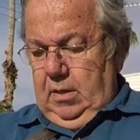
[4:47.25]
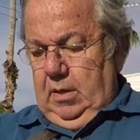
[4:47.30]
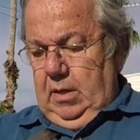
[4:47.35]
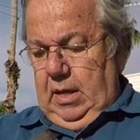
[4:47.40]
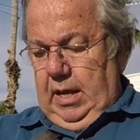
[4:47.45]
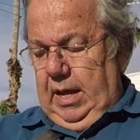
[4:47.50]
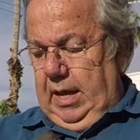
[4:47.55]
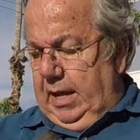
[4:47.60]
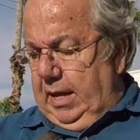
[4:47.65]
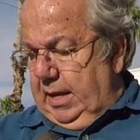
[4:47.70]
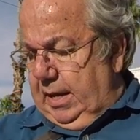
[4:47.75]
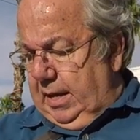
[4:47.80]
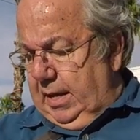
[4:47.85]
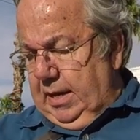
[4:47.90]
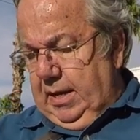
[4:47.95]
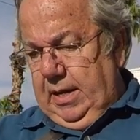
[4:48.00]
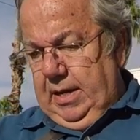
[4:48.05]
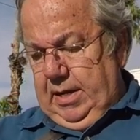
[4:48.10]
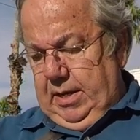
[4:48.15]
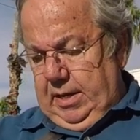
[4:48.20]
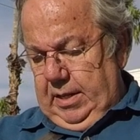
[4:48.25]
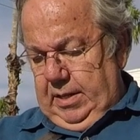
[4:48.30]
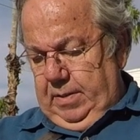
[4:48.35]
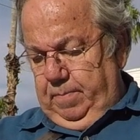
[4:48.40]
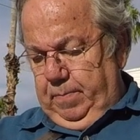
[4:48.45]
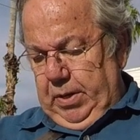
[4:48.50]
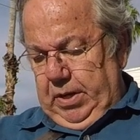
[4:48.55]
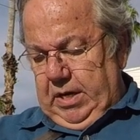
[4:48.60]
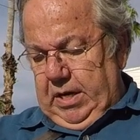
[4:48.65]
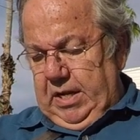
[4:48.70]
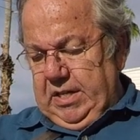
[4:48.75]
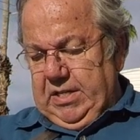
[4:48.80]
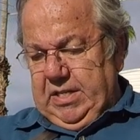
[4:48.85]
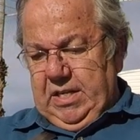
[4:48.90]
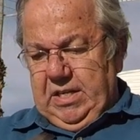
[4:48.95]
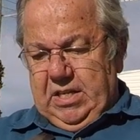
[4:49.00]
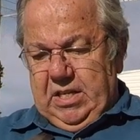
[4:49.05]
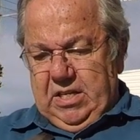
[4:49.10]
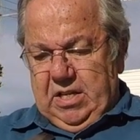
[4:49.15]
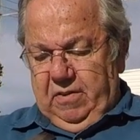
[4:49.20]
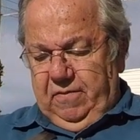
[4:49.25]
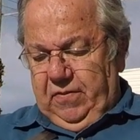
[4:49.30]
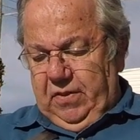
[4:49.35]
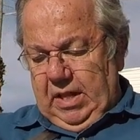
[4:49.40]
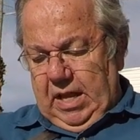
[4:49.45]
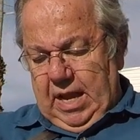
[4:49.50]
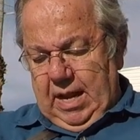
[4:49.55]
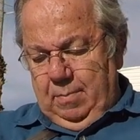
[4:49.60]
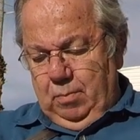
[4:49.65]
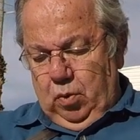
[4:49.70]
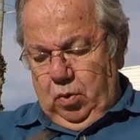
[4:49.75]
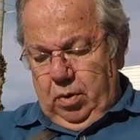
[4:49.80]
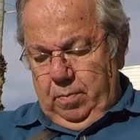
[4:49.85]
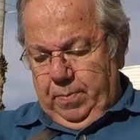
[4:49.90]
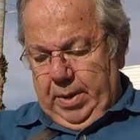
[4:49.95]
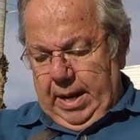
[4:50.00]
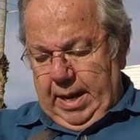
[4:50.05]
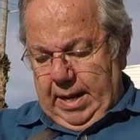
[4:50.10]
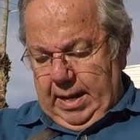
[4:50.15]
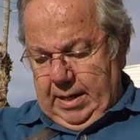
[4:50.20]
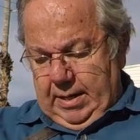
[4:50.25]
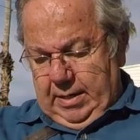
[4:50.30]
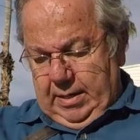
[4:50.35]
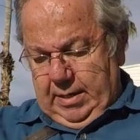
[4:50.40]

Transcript: And because this is a Fly More pack,